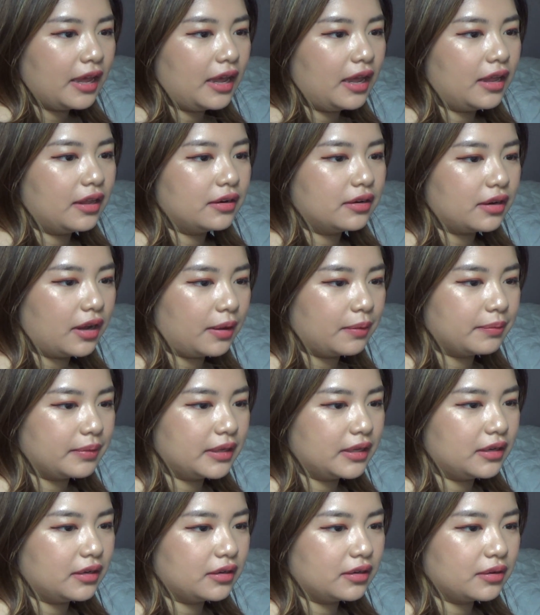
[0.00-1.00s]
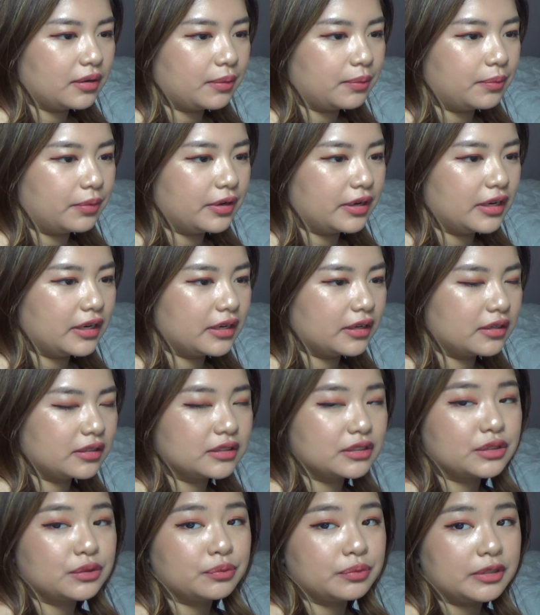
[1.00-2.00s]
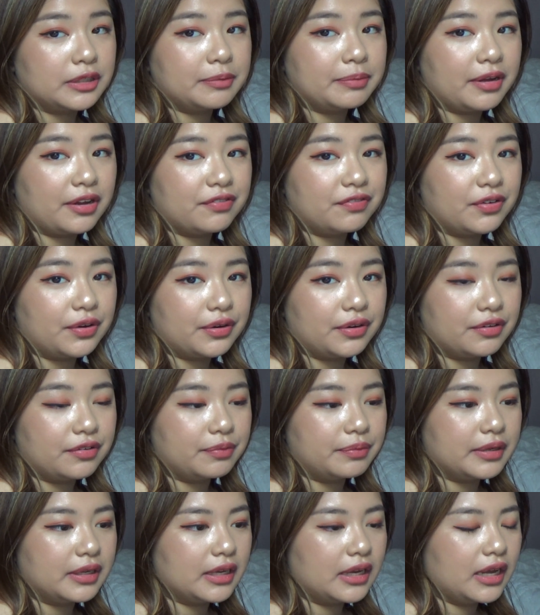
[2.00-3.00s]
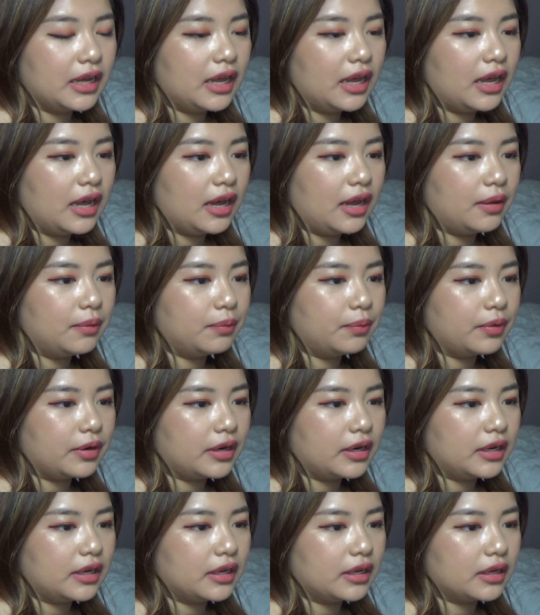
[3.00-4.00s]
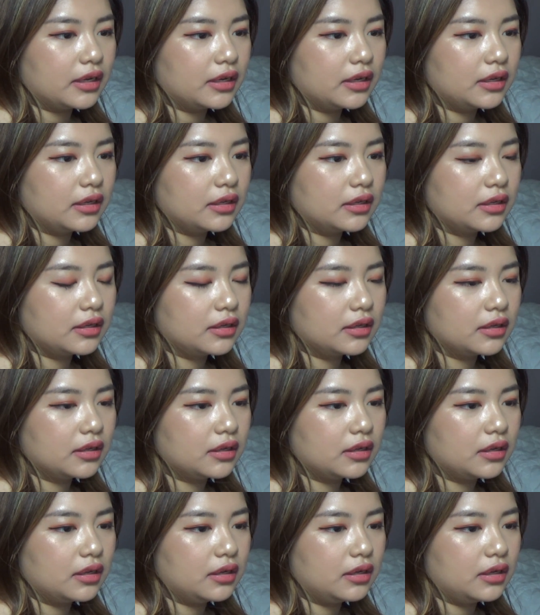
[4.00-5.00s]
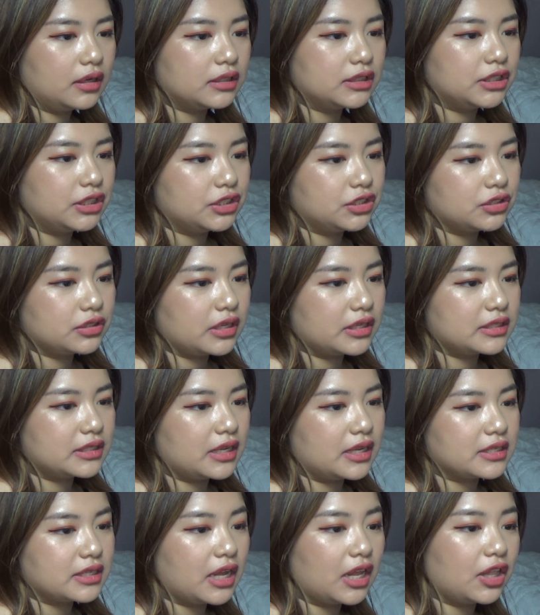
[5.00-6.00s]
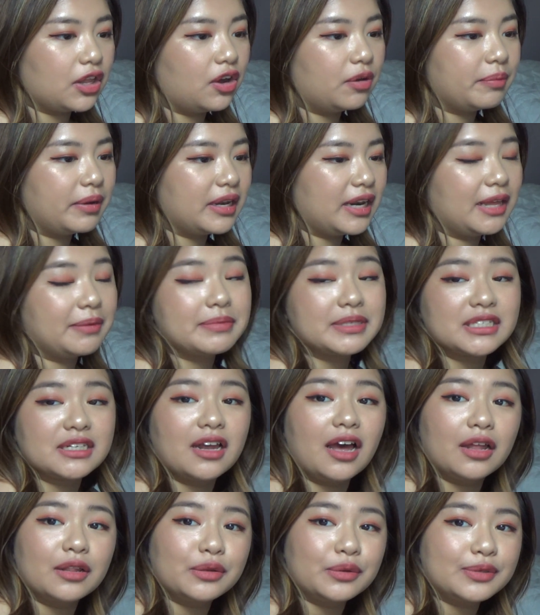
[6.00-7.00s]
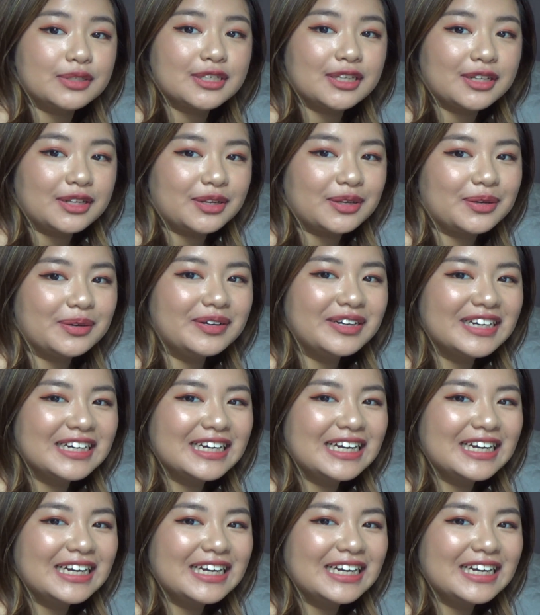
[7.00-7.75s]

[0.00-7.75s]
And I'm wearing, it's a really bad photo of me, I'm wearing a t-shirt that says, "Hello, my name is not Lucy Liu,"